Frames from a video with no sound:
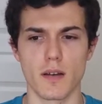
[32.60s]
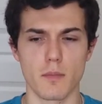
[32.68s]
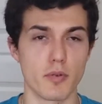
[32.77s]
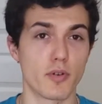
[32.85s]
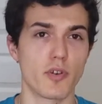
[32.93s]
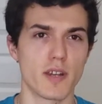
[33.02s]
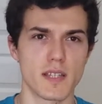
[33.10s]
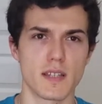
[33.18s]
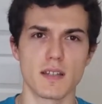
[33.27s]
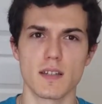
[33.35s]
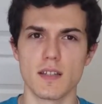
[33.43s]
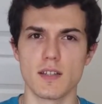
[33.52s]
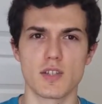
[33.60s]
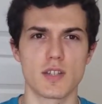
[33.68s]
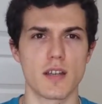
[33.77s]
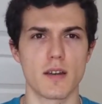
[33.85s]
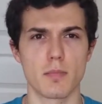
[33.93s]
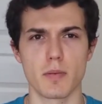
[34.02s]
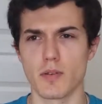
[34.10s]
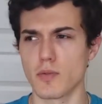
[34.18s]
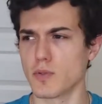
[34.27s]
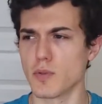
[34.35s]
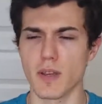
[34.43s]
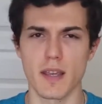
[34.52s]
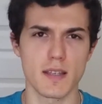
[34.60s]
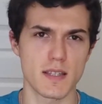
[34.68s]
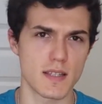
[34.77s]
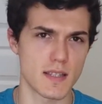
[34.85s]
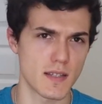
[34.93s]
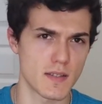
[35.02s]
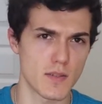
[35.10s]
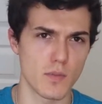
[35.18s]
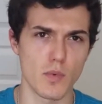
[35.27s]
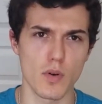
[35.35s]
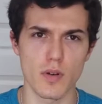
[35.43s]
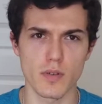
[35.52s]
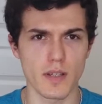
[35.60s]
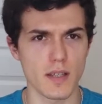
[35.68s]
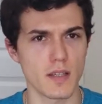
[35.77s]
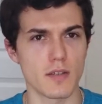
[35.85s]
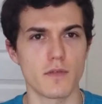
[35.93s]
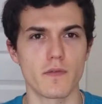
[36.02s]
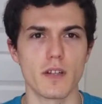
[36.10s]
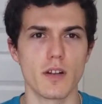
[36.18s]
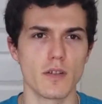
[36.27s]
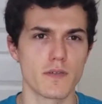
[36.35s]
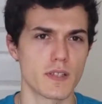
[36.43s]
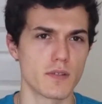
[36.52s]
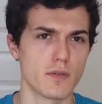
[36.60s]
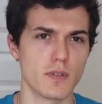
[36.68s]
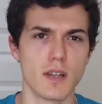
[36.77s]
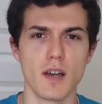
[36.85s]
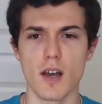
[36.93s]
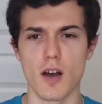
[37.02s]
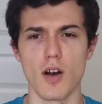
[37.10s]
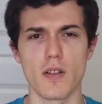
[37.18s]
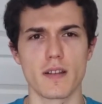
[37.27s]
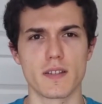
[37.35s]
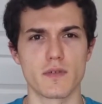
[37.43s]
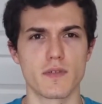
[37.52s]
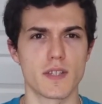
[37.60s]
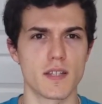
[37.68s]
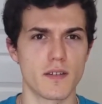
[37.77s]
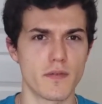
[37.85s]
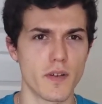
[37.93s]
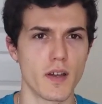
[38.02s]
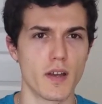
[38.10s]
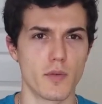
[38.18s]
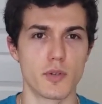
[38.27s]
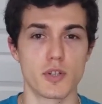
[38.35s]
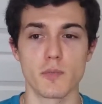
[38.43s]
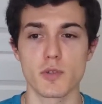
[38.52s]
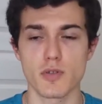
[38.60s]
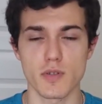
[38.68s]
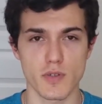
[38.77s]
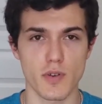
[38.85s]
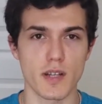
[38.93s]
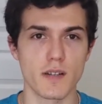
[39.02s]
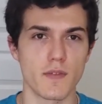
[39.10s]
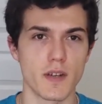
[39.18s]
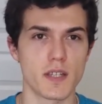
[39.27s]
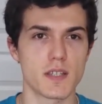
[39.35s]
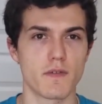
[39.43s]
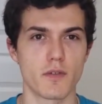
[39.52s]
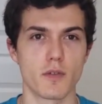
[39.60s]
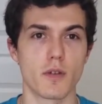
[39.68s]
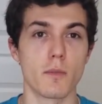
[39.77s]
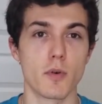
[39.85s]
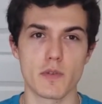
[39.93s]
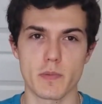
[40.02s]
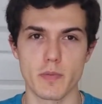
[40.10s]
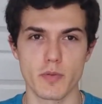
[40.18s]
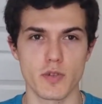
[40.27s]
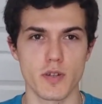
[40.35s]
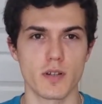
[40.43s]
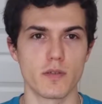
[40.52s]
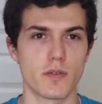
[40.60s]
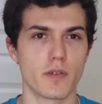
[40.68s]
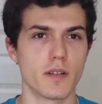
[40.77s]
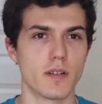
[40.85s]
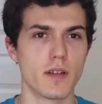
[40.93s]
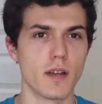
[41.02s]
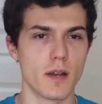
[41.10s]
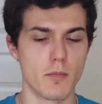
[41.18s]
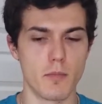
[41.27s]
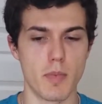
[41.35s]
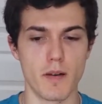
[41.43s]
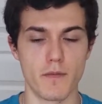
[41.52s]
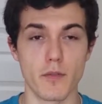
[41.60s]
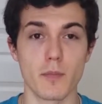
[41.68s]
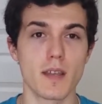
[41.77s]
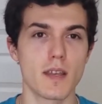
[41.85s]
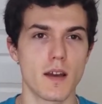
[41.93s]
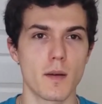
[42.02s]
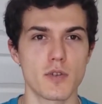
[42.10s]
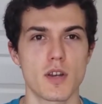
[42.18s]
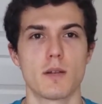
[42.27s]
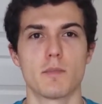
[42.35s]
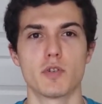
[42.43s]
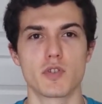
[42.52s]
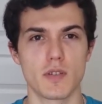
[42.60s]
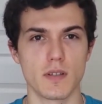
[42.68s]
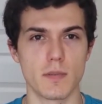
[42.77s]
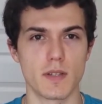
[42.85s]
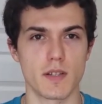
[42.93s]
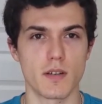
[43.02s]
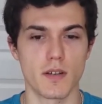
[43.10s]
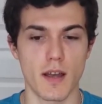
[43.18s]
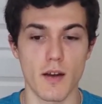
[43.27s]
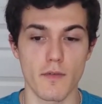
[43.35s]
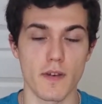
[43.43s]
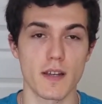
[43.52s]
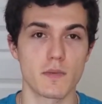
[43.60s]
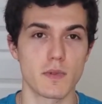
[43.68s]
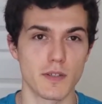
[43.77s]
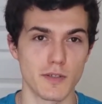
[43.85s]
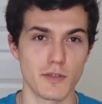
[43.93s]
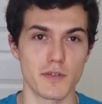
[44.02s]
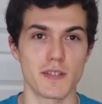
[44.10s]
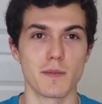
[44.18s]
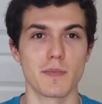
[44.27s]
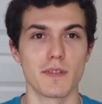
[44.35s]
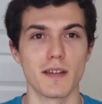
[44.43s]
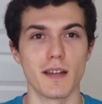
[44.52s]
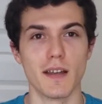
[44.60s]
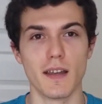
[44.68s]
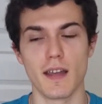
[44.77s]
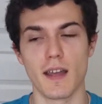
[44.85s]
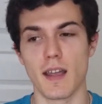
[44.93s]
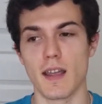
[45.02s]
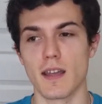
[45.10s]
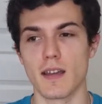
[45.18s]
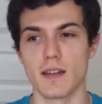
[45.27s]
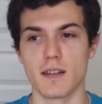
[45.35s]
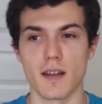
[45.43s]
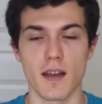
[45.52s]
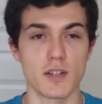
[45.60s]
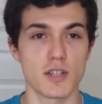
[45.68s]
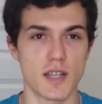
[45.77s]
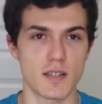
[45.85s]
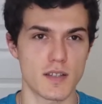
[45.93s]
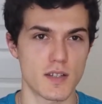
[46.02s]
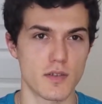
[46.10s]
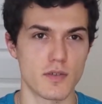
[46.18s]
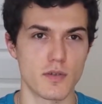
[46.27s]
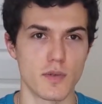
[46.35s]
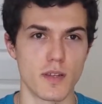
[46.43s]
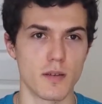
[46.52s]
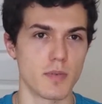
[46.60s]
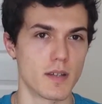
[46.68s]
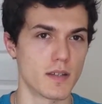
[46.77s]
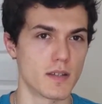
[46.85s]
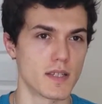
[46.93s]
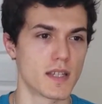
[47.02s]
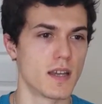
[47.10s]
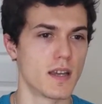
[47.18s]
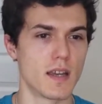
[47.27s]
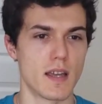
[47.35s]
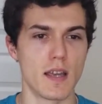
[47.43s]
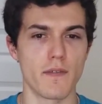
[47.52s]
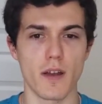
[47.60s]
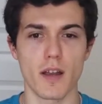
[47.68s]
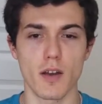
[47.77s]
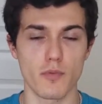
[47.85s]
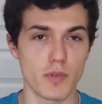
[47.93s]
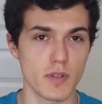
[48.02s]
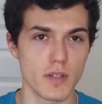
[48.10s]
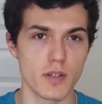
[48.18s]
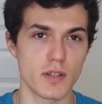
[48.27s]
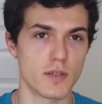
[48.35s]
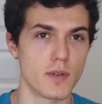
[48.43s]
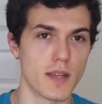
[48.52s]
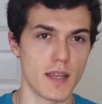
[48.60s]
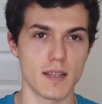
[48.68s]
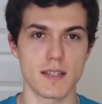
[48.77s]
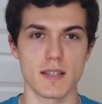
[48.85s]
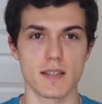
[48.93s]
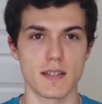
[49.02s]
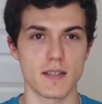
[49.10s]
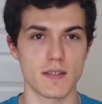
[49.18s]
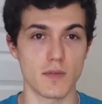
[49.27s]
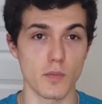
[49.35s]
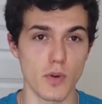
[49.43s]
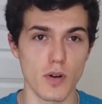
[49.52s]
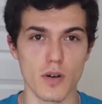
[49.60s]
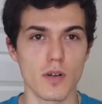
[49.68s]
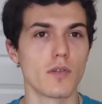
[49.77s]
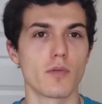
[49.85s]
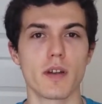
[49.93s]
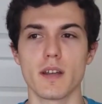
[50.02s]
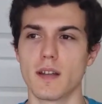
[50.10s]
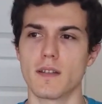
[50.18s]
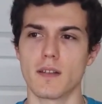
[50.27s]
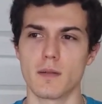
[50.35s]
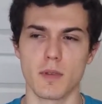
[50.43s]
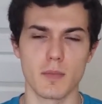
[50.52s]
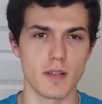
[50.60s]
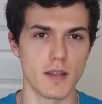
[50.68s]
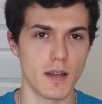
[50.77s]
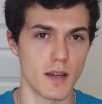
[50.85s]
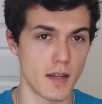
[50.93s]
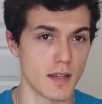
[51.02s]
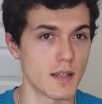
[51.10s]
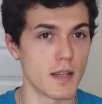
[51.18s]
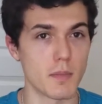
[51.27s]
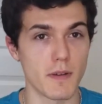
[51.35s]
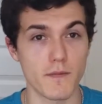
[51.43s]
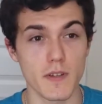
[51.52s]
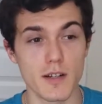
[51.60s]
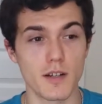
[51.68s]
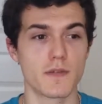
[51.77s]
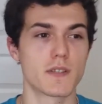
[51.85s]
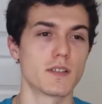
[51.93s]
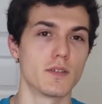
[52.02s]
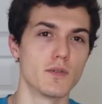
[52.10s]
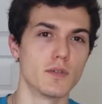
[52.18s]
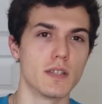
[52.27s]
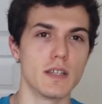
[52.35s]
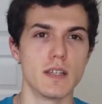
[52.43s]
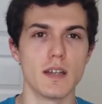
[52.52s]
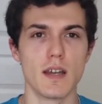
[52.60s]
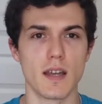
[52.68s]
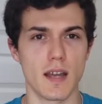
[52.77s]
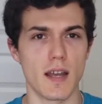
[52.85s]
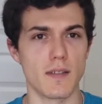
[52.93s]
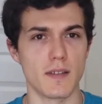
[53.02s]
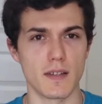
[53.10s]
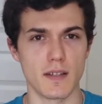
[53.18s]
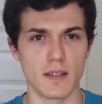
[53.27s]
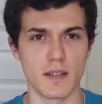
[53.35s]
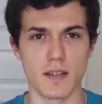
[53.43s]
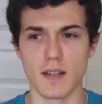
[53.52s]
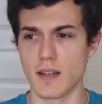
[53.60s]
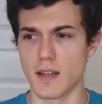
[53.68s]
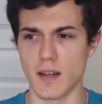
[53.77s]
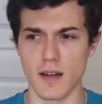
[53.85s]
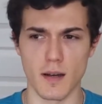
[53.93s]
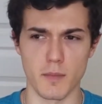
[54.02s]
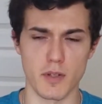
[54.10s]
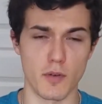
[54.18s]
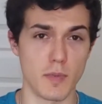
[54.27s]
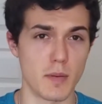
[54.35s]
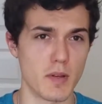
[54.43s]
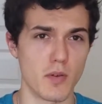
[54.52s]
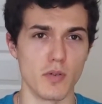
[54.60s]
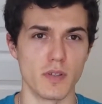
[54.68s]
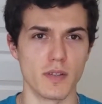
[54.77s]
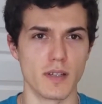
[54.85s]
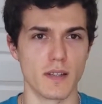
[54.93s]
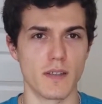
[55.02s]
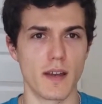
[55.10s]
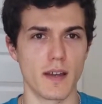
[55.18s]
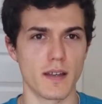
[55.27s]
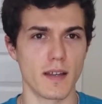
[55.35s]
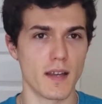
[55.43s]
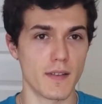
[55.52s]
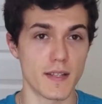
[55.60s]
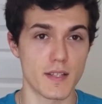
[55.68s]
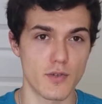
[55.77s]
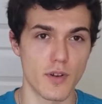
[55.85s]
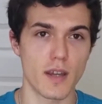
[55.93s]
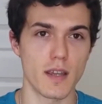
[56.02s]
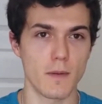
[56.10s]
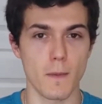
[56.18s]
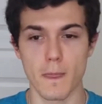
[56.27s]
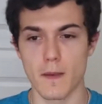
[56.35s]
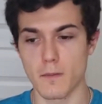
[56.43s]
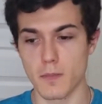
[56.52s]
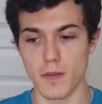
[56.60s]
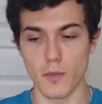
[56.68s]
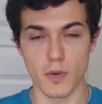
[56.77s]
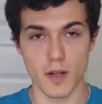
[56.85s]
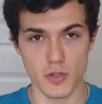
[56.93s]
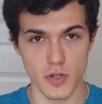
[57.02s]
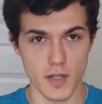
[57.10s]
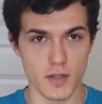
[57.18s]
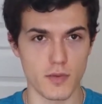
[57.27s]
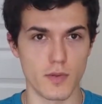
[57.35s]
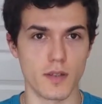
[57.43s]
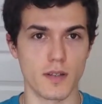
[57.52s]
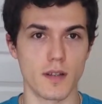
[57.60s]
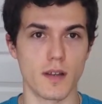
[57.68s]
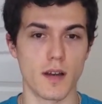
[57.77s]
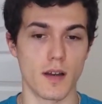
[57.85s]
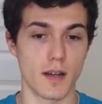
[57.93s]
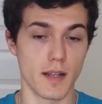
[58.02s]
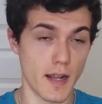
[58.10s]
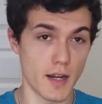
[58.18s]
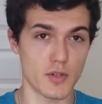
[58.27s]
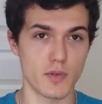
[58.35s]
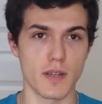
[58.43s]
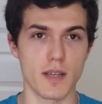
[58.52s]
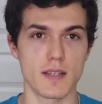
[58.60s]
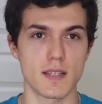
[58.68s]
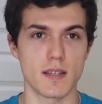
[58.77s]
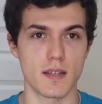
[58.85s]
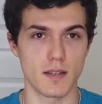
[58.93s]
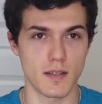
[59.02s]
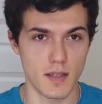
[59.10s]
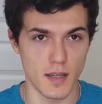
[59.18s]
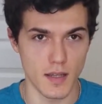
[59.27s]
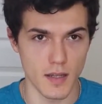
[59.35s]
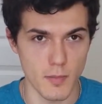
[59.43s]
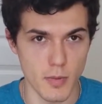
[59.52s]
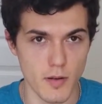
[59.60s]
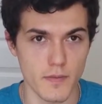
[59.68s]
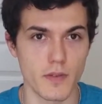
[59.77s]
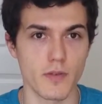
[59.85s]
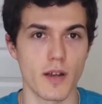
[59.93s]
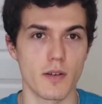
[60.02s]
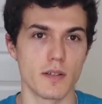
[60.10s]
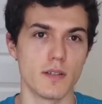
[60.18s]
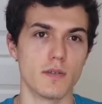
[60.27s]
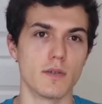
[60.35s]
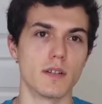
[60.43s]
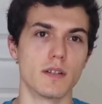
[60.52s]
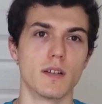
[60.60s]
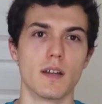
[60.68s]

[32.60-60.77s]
progressing to each step, doing handstands against the wall, taking your feet off slowly, all that sort of stuff, which I'm sure is great advice for most people trying to learn it. But for me, I'm trying to push the limits on how fast we can learn something, and I just had to start doing it because if I got really good at doing handstands against the wall, right, and then maybe I can take my feet off slowly and then, maybe hold it like that, that's great. But then when I try to do it, an actual handstand, kicking up off the ground into it,